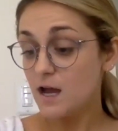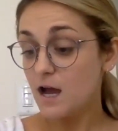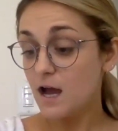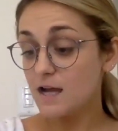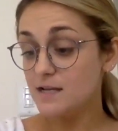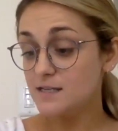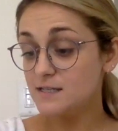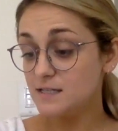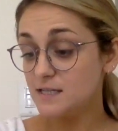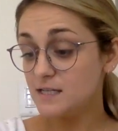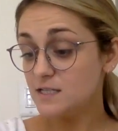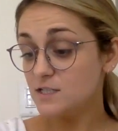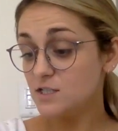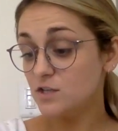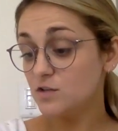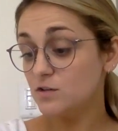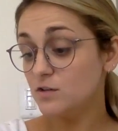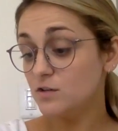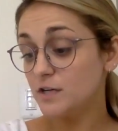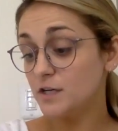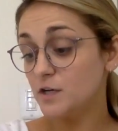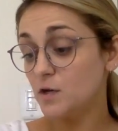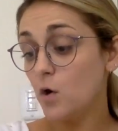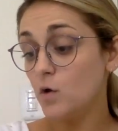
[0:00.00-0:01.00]
A sea turtle
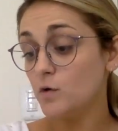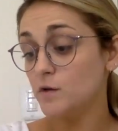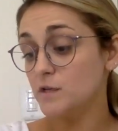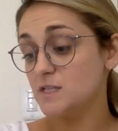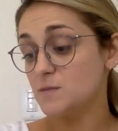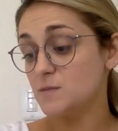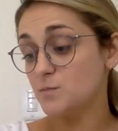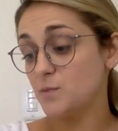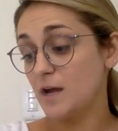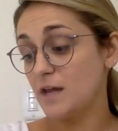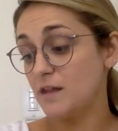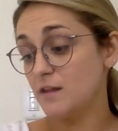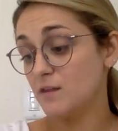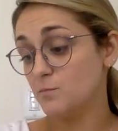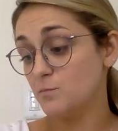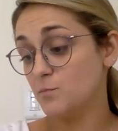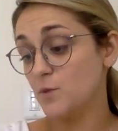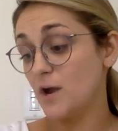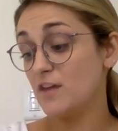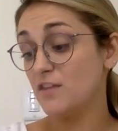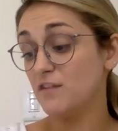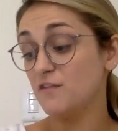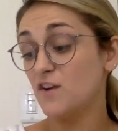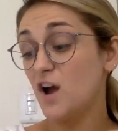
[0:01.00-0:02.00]
can hold its
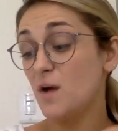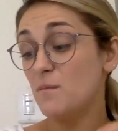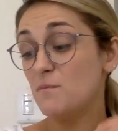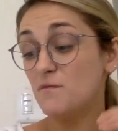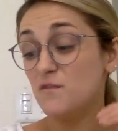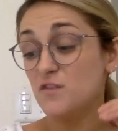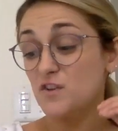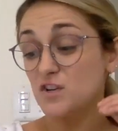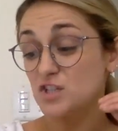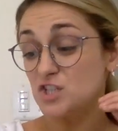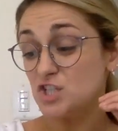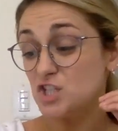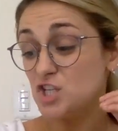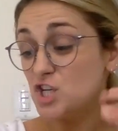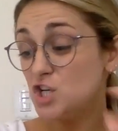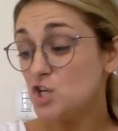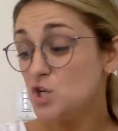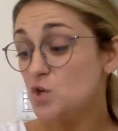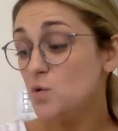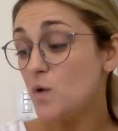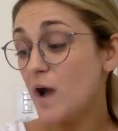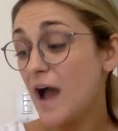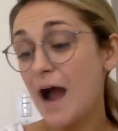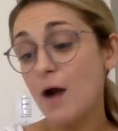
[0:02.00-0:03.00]
breath for up to
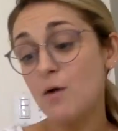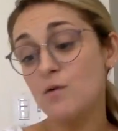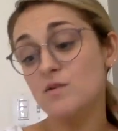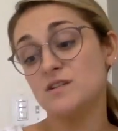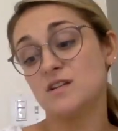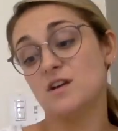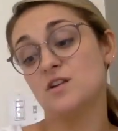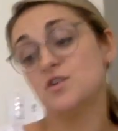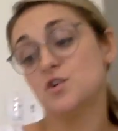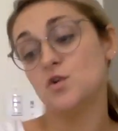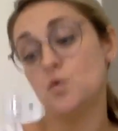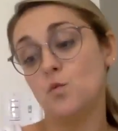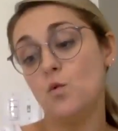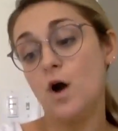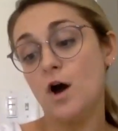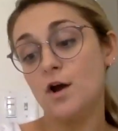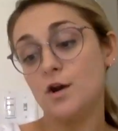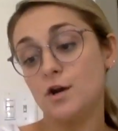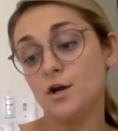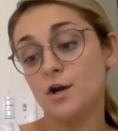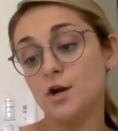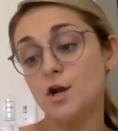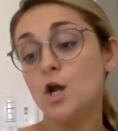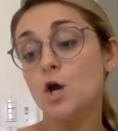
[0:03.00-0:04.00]
2 hours
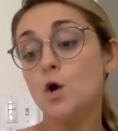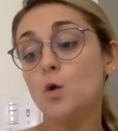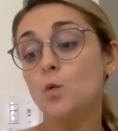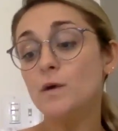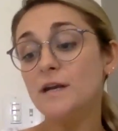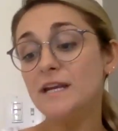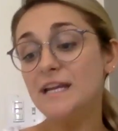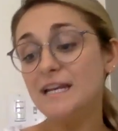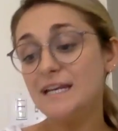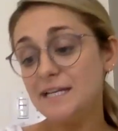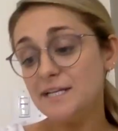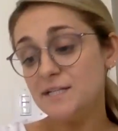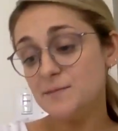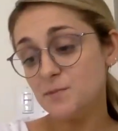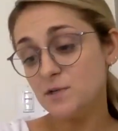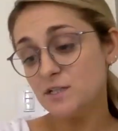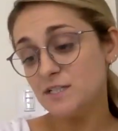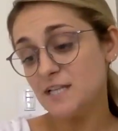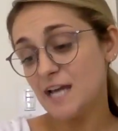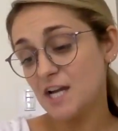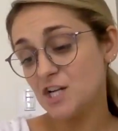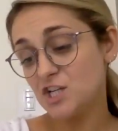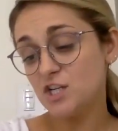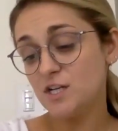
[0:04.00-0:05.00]
underwater. When it needs
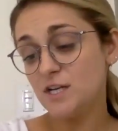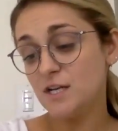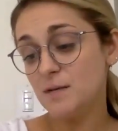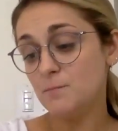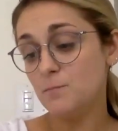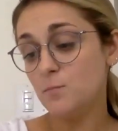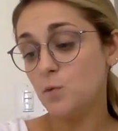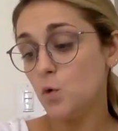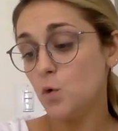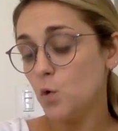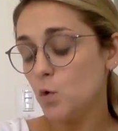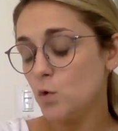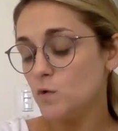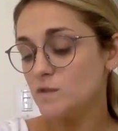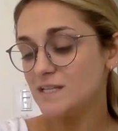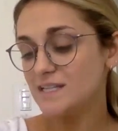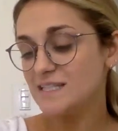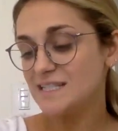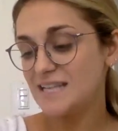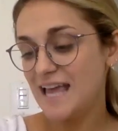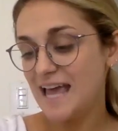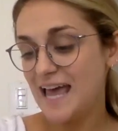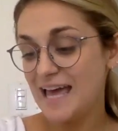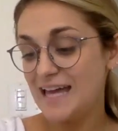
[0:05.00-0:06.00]
protection, it pulls
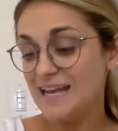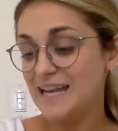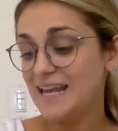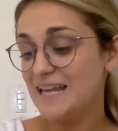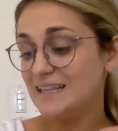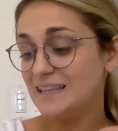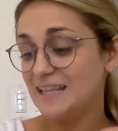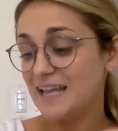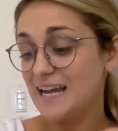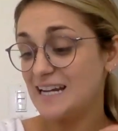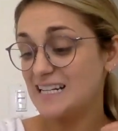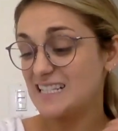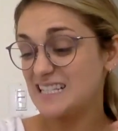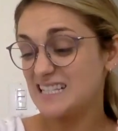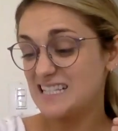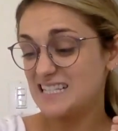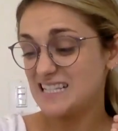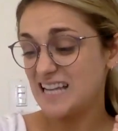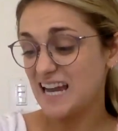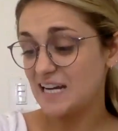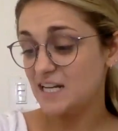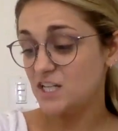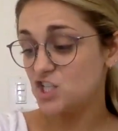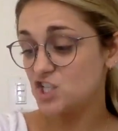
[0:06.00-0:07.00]
its head and legs
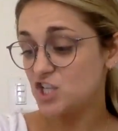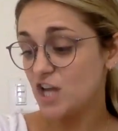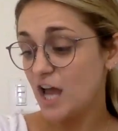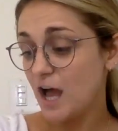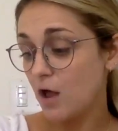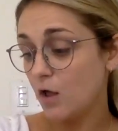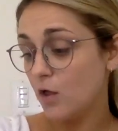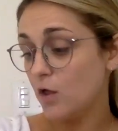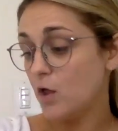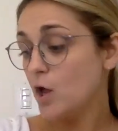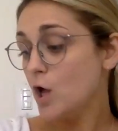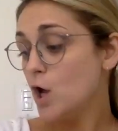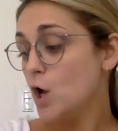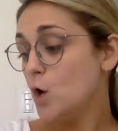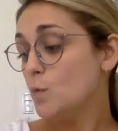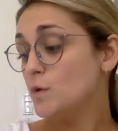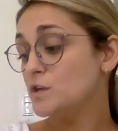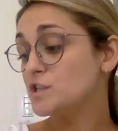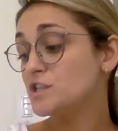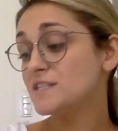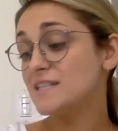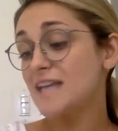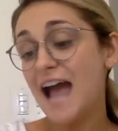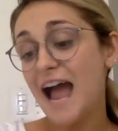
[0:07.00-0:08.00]
inside its shell,
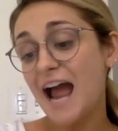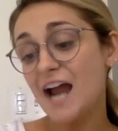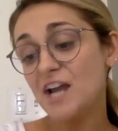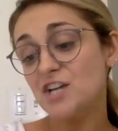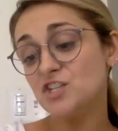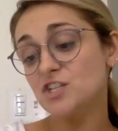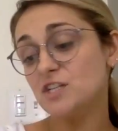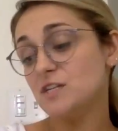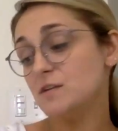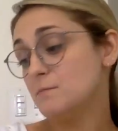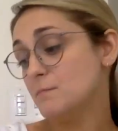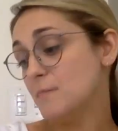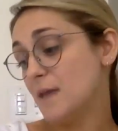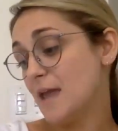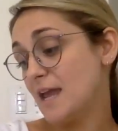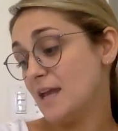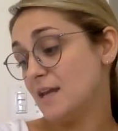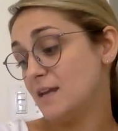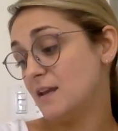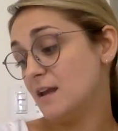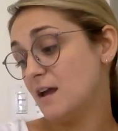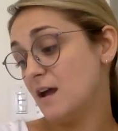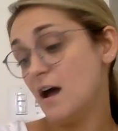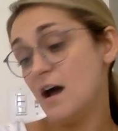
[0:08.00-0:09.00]
which is actually
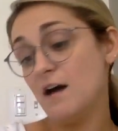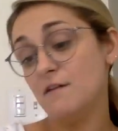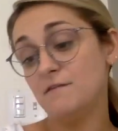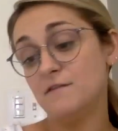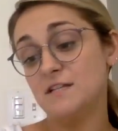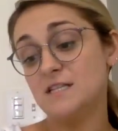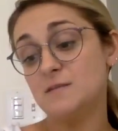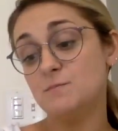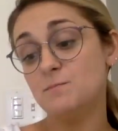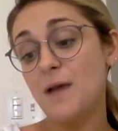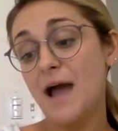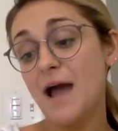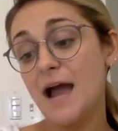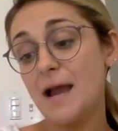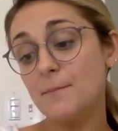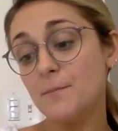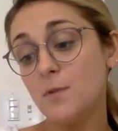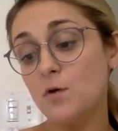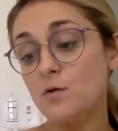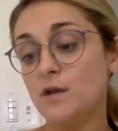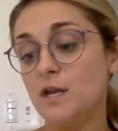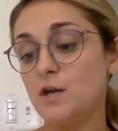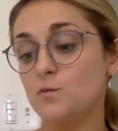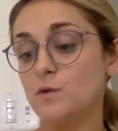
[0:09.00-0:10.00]
made of its
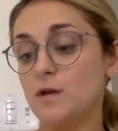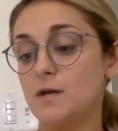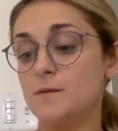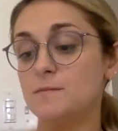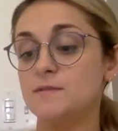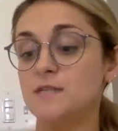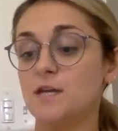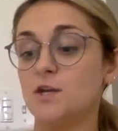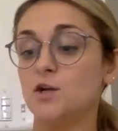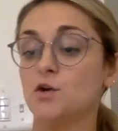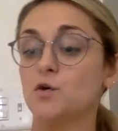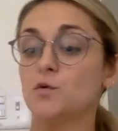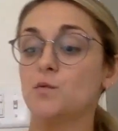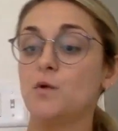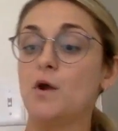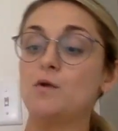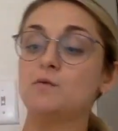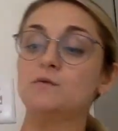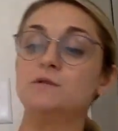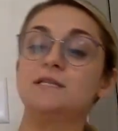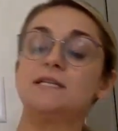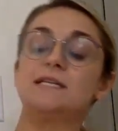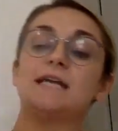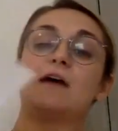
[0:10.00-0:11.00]
backbone and ribs that are
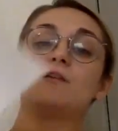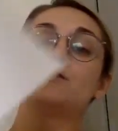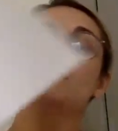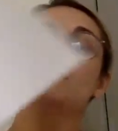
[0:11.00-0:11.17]
grown together.